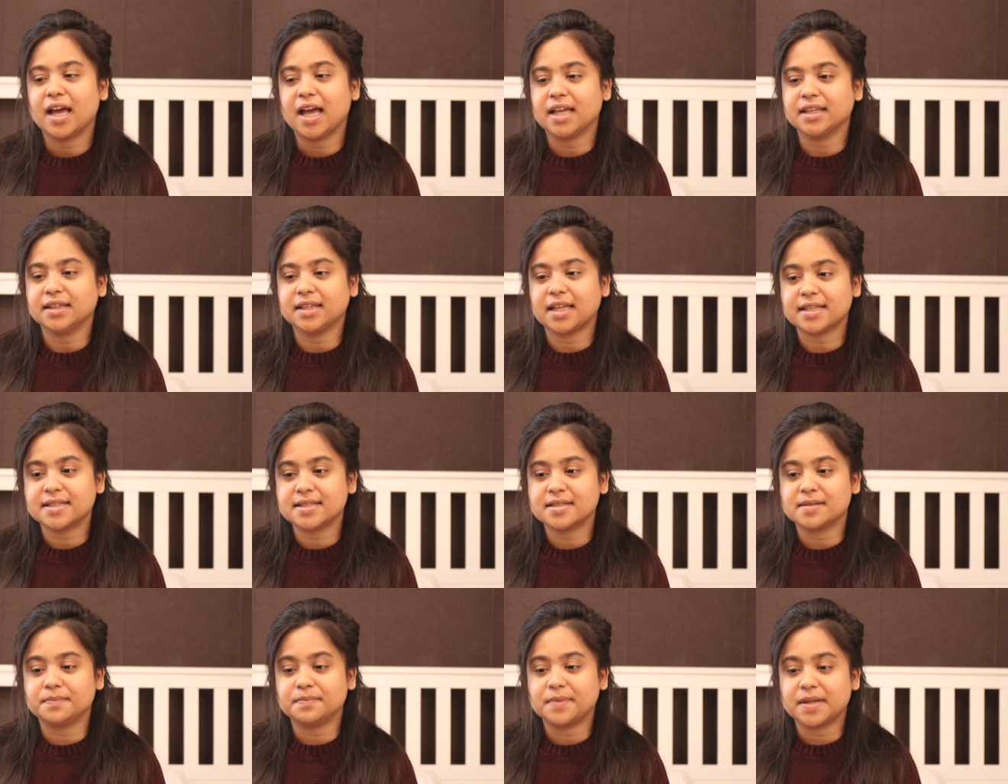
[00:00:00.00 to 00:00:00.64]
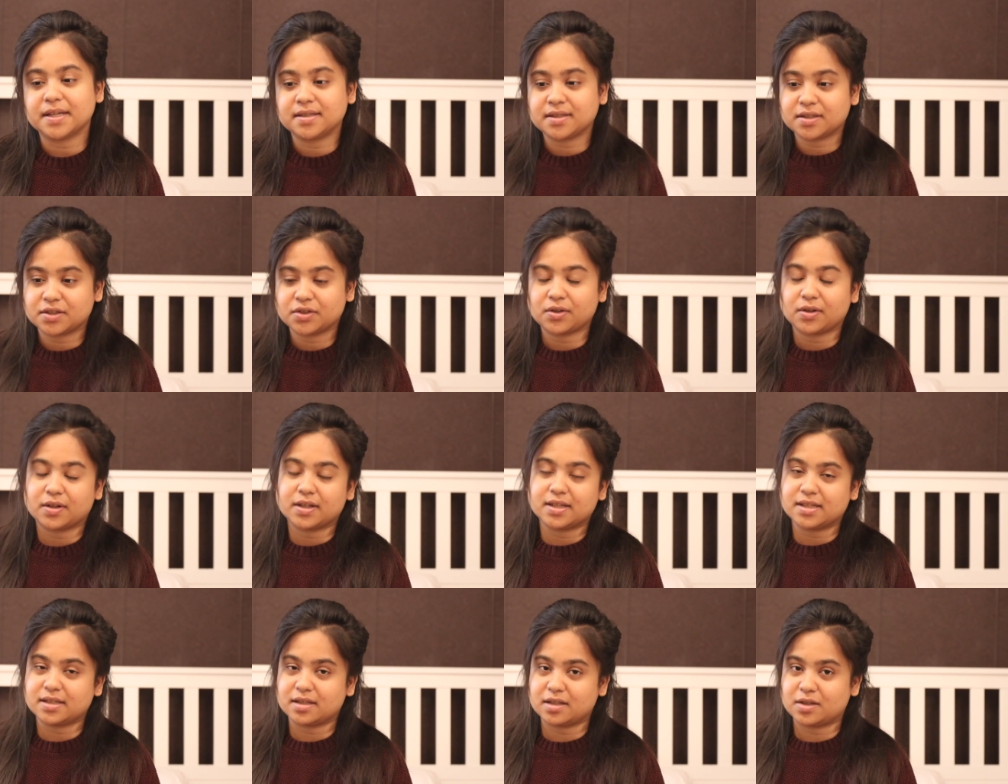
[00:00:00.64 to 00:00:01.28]
and that's the best
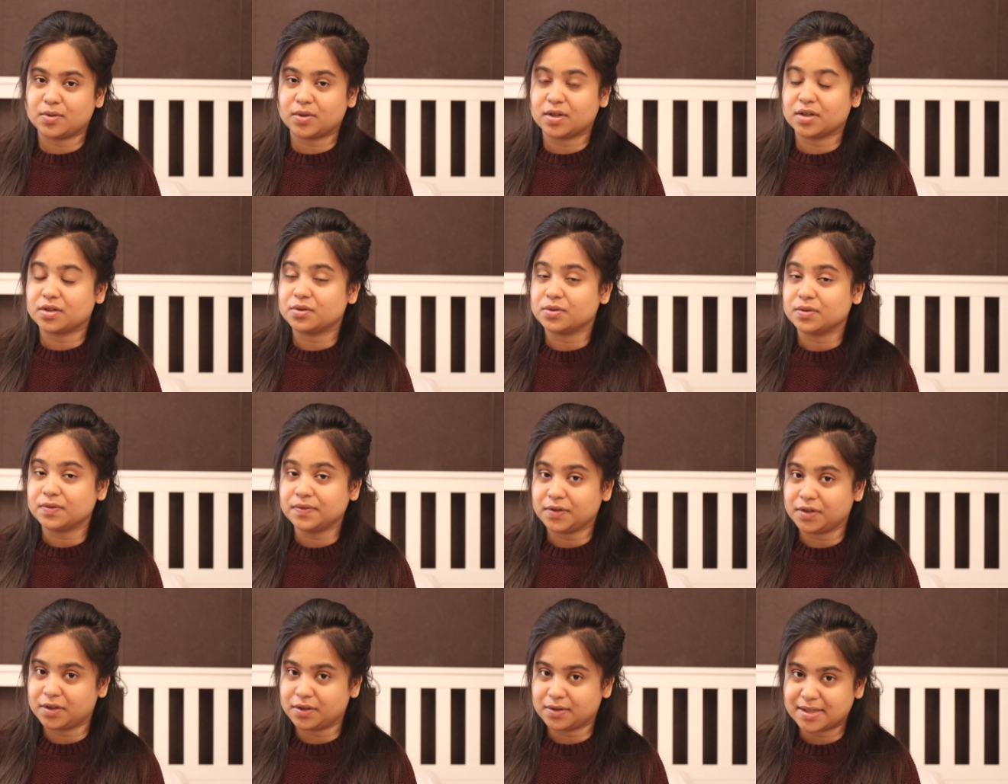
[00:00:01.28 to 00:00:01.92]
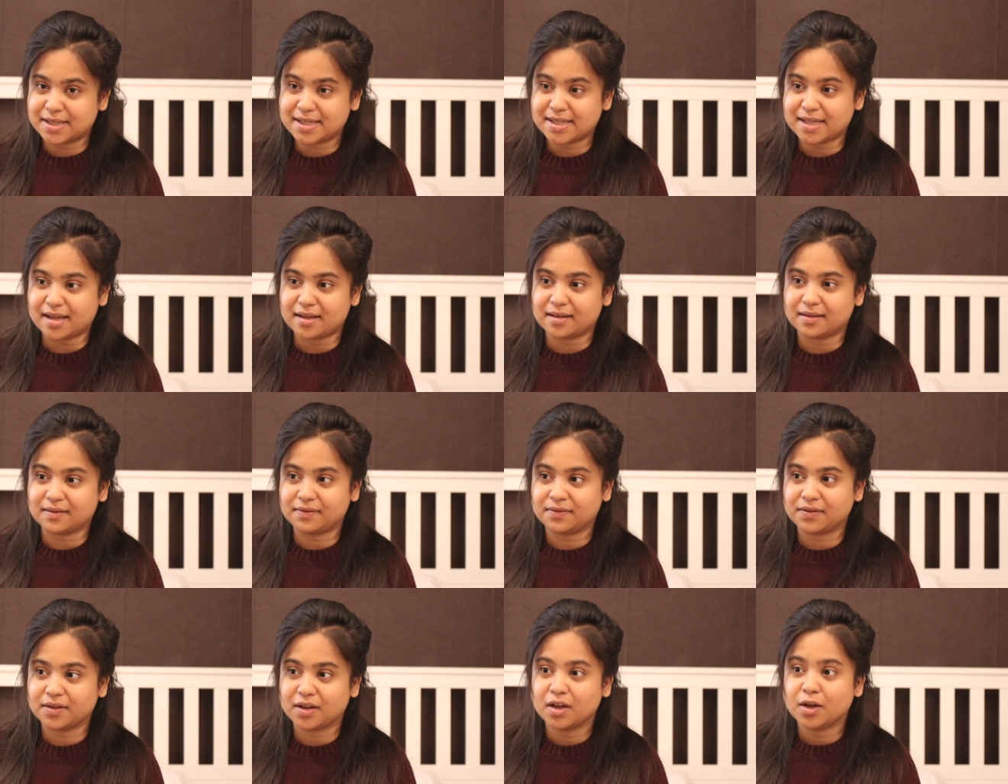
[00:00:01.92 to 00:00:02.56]
choice that you can do for
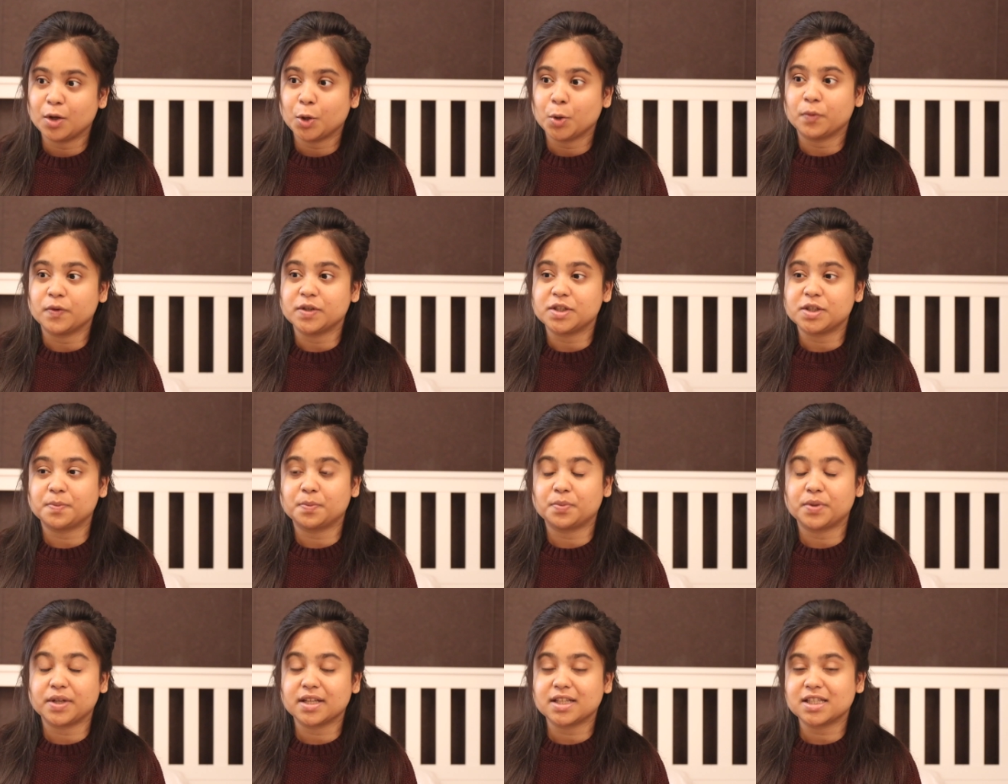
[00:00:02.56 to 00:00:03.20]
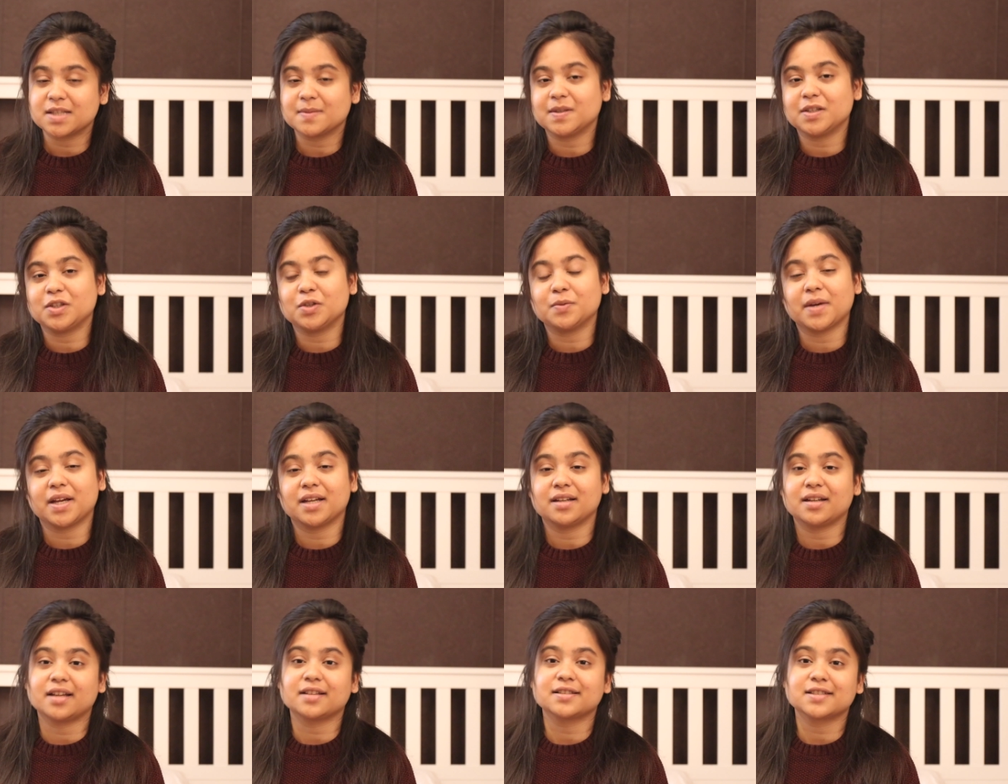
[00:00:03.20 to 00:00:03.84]
yourself which brings me to
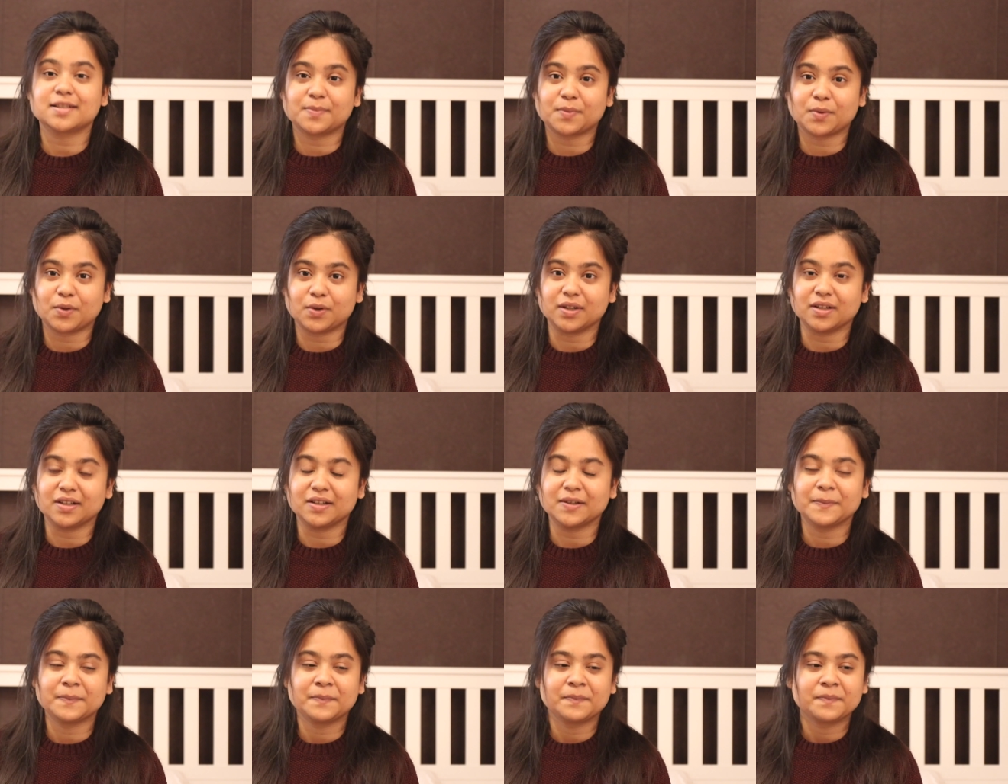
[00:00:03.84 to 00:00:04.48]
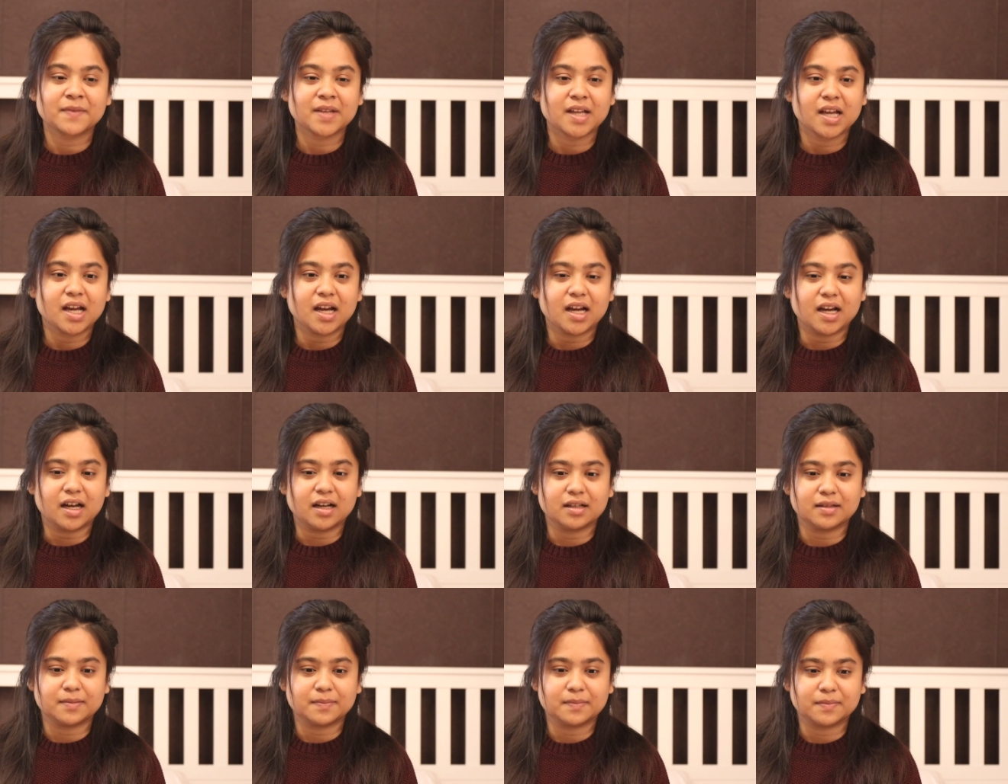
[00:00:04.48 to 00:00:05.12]
my next point
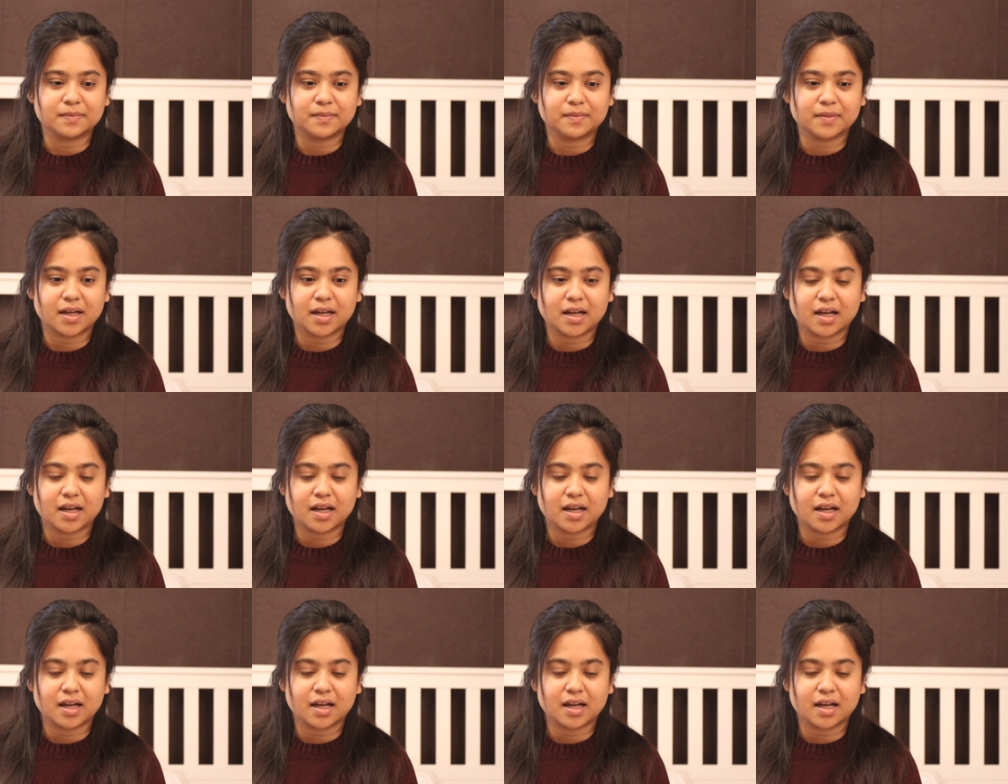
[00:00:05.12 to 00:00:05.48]
um,